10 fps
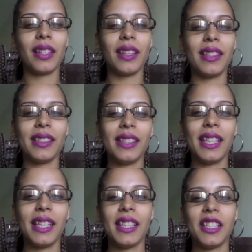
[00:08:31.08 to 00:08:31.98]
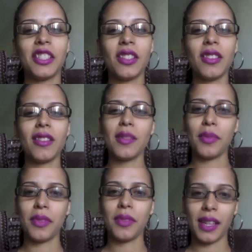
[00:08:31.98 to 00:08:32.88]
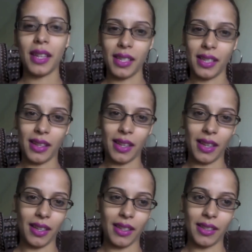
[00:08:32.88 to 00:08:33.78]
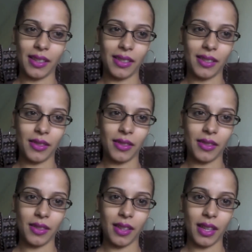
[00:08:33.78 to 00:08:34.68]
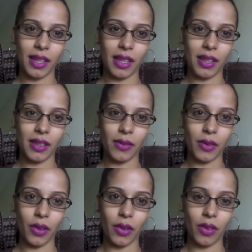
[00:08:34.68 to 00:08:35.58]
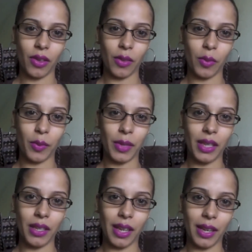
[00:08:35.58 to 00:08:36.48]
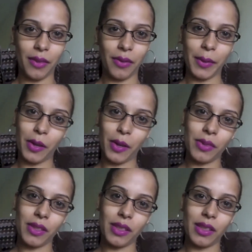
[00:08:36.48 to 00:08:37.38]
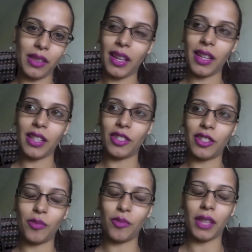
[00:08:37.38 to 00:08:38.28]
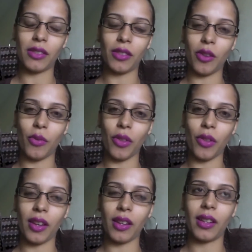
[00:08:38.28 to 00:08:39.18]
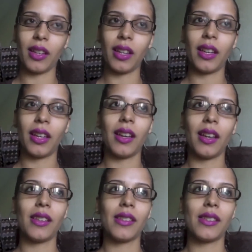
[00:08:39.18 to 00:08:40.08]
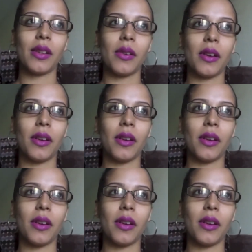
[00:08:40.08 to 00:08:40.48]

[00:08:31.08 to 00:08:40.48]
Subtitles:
and just a simple idea that at the end of it all, there will be a life in my arms. That makes it all worth it. So,